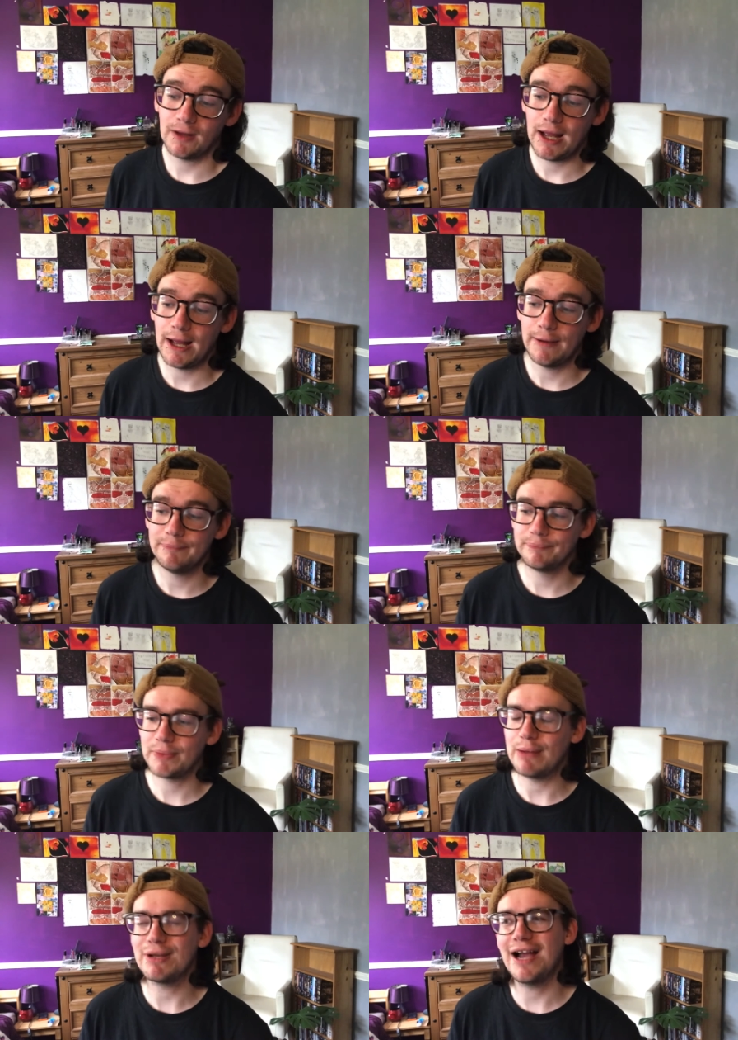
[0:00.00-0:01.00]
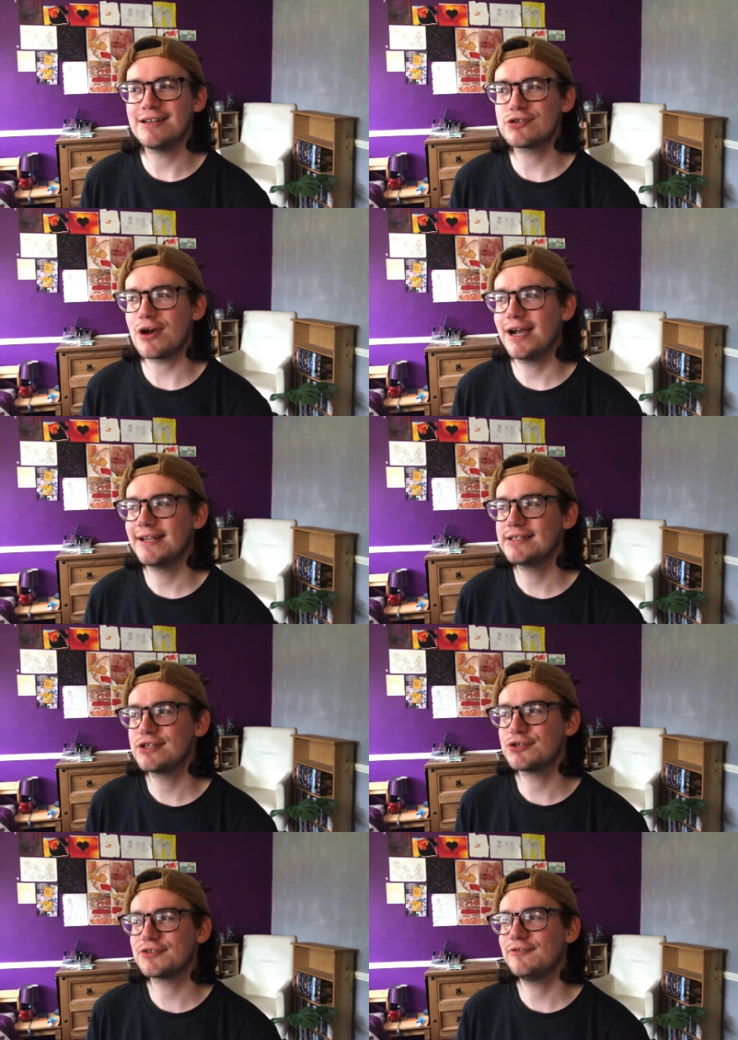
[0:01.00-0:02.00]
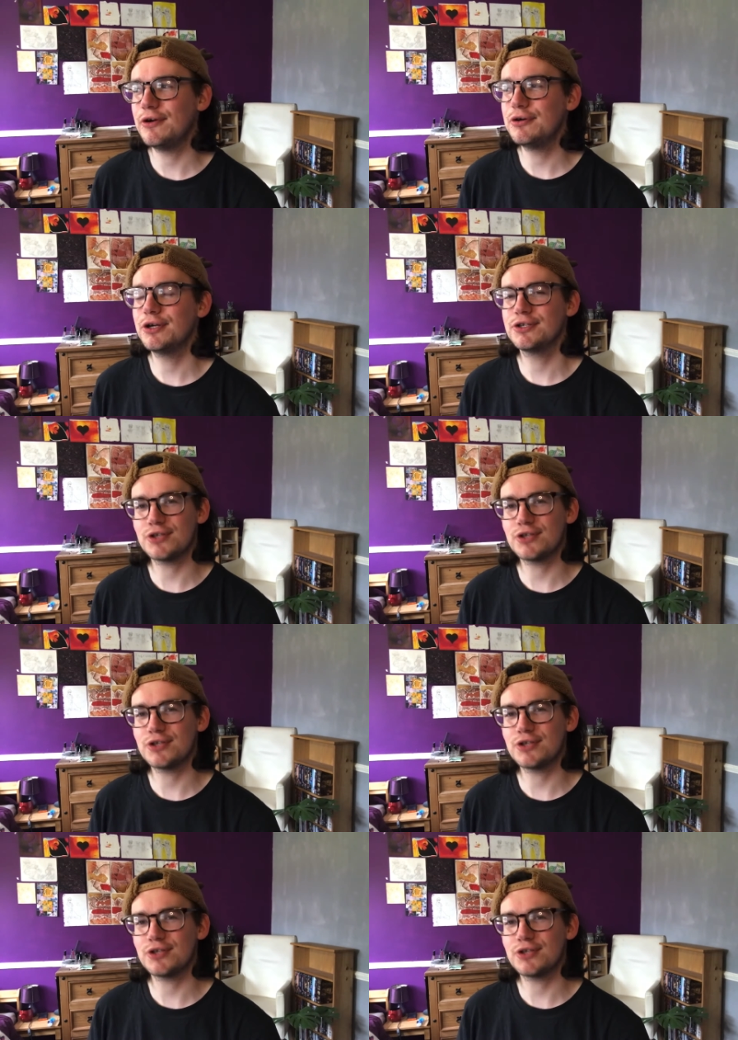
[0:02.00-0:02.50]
I'm kind of trying to just focus